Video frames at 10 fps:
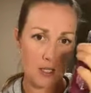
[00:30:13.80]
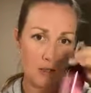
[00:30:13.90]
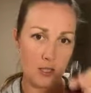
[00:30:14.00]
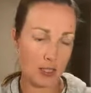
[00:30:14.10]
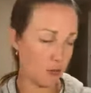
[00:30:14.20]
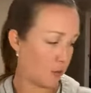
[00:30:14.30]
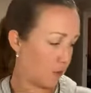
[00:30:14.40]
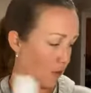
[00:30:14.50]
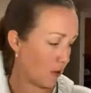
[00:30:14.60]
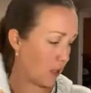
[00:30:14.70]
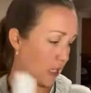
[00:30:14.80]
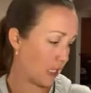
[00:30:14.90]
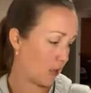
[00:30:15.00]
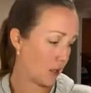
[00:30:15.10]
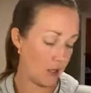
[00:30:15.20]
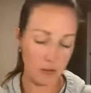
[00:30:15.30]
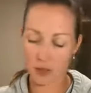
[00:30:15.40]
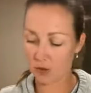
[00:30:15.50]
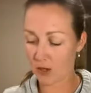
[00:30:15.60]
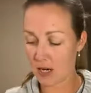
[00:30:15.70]
as soon as this one runs out, I'll
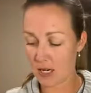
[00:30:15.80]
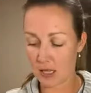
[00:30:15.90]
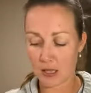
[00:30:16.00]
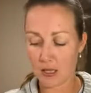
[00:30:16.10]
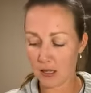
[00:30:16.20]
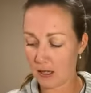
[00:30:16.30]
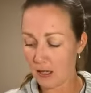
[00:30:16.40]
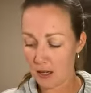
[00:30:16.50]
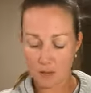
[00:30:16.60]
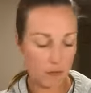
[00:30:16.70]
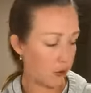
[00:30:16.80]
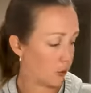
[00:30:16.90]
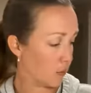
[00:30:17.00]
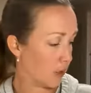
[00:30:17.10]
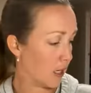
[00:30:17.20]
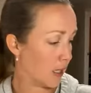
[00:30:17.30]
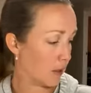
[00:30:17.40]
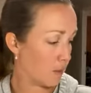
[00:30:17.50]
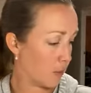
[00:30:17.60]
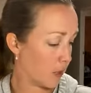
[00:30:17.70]
be trying the Bloom
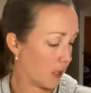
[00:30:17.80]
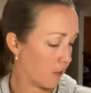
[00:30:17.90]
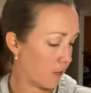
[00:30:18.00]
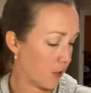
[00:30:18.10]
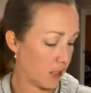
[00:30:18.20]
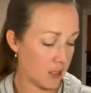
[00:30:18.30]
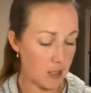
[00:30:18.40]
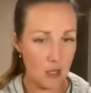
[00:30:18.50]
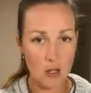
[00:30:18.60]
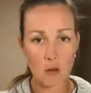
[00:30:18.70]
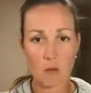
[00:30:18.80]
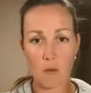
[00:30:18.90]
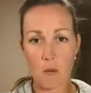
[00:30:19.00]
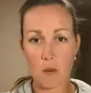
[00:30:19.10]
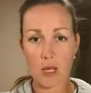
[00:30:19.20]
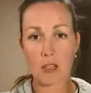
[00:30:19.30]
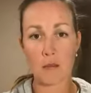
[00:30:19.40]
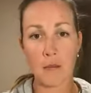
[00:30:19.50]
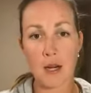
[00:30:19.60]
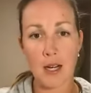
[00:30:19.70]
line. But I find with
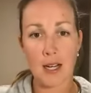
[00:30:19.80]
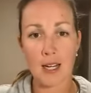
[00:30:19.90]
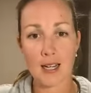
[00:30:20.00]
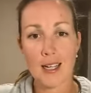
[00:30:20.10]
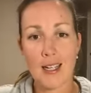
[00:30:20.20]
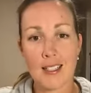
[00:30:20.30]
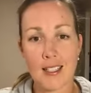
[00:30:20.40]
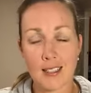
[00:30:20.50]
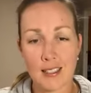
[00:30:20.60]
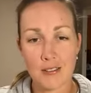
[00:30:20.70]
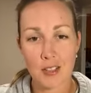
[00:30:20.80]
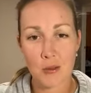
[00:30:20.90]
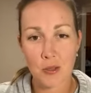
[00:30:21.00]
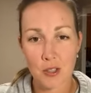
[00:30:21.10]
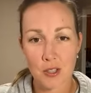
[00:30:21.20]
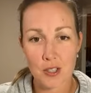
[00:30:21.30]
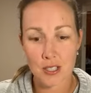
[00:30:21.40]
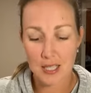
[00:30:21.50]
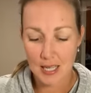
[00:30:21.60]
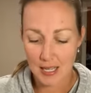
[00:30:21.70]
my Young Living
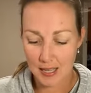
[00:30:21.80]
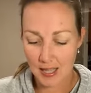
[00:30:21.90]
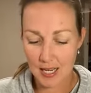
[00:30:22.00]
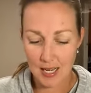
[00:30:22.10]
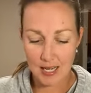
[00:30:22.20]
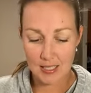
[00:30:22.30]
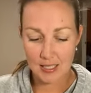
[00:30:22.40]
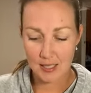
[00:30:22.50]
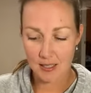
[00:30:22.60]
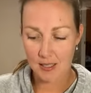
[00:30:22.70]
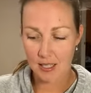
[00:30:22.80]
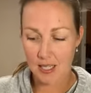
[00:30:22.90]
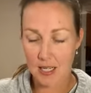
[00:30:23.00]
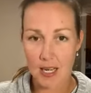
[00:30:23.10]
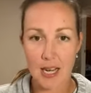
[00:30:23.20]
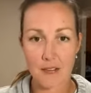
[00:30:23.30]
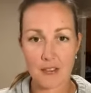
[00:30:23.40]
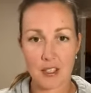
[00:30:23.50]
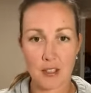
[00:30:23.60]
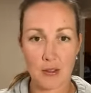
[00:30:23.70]
orders that I
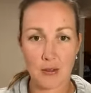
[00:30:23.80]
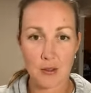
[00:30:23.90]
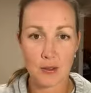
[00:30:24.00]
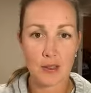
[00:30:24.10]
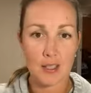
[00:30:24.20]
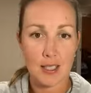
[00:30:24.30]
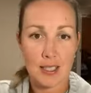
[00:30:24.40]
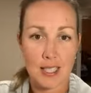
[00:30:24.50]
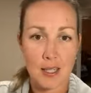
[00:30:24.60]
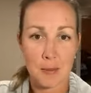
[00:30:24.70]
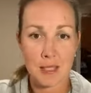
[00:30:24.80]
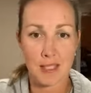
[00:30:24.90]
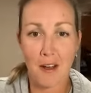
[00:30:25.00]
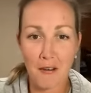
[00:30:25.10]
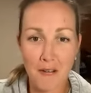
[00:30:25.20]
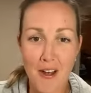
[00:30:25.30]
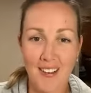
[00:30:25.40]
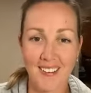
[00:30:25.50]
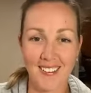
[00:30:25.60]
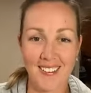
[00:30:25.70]
have to contain myself.